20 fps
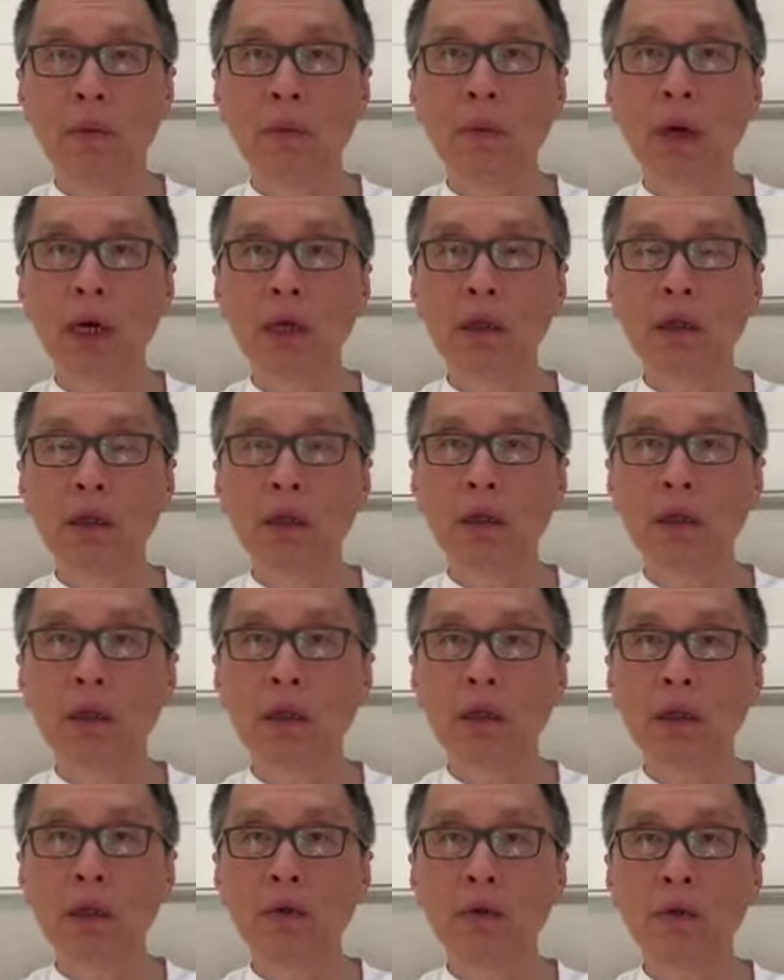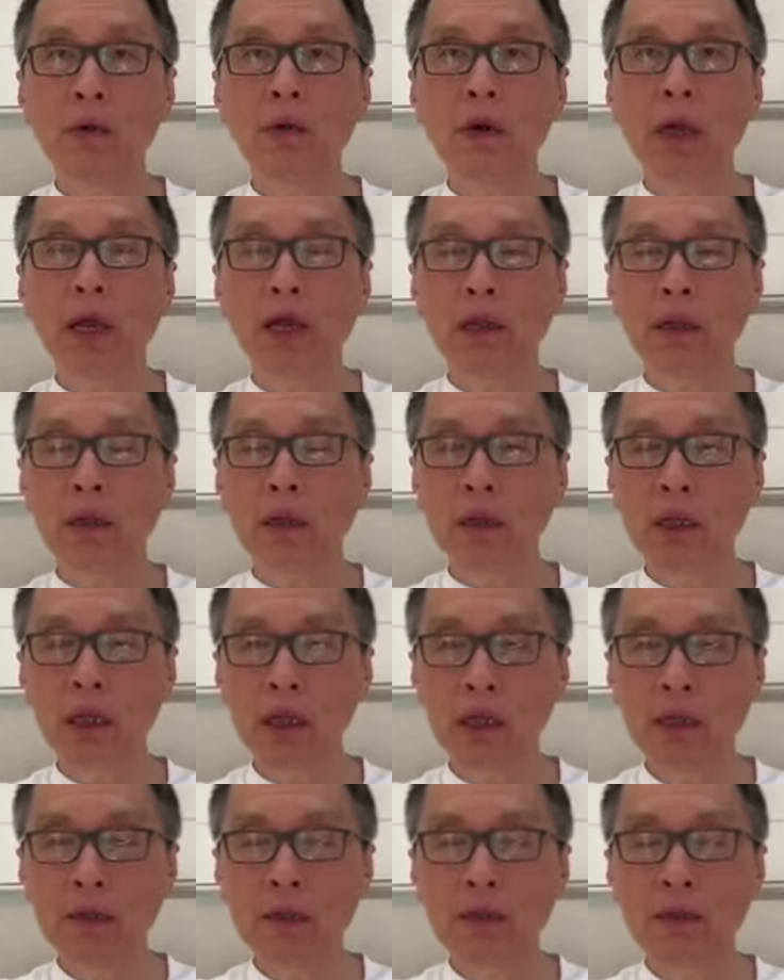But if you look at
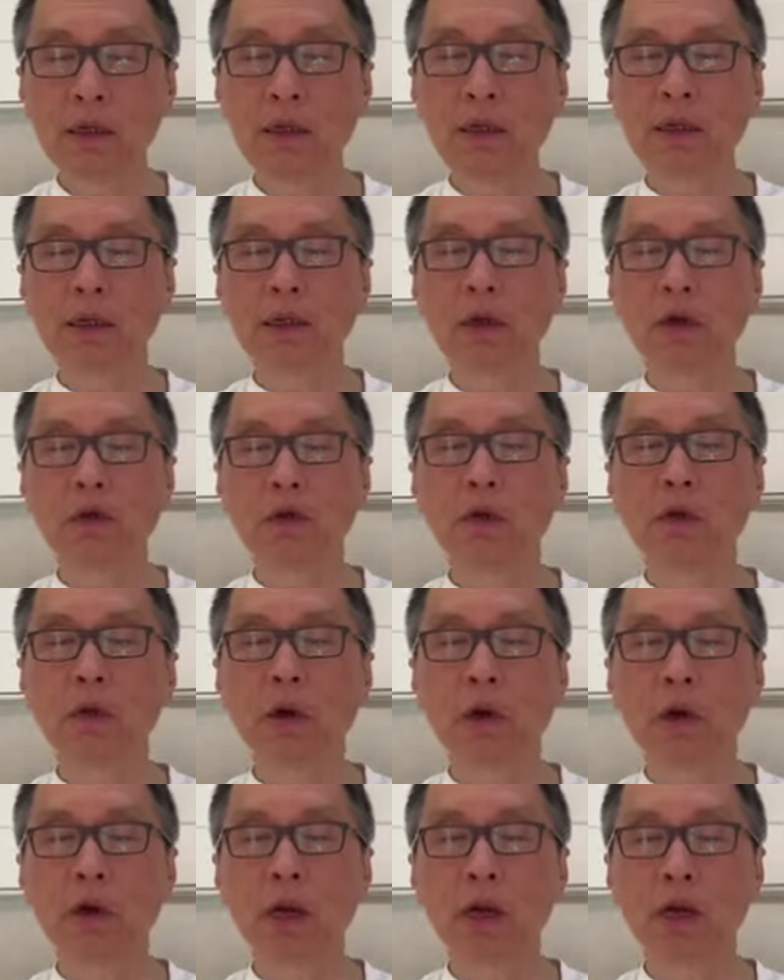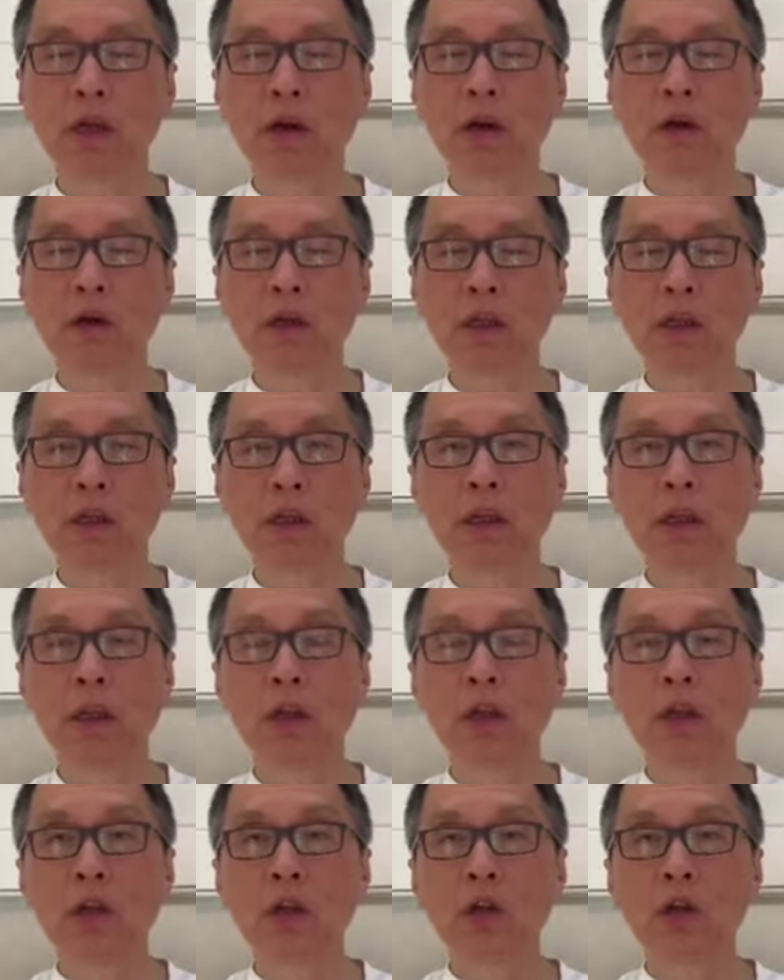the incidents on, to, uh, at, on the
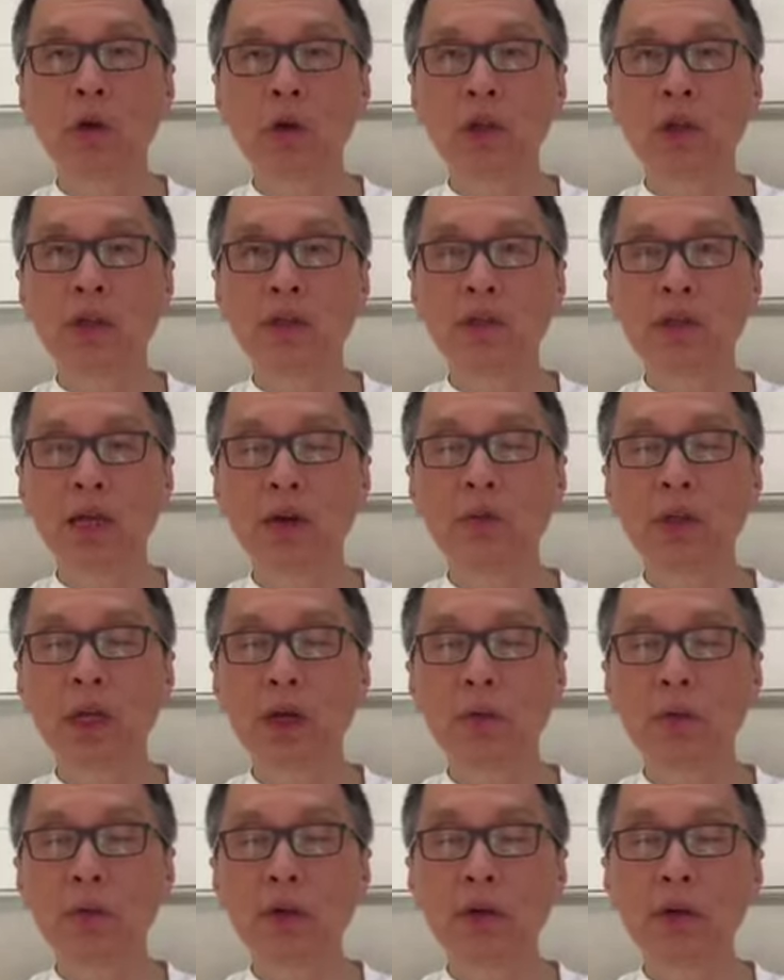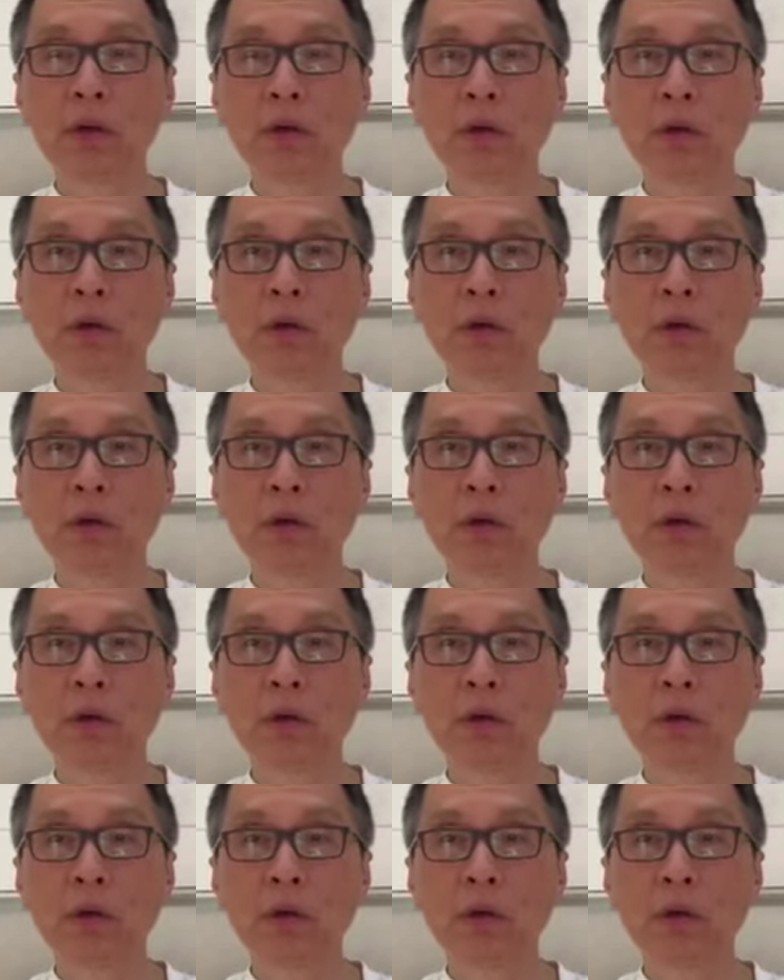27th April,